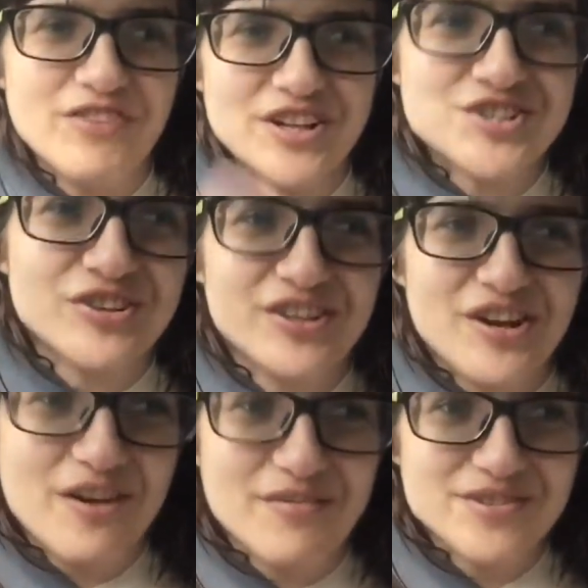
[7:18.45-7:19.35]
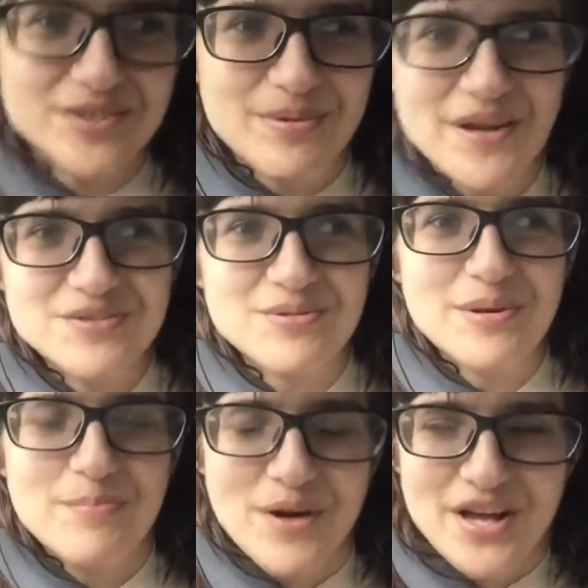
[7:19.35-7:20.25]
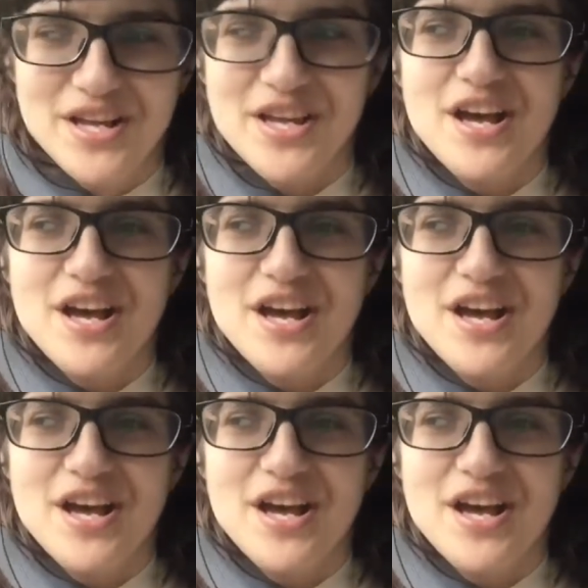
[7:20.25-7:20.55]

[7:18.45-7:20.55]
Fictionally, obviously, passed away. But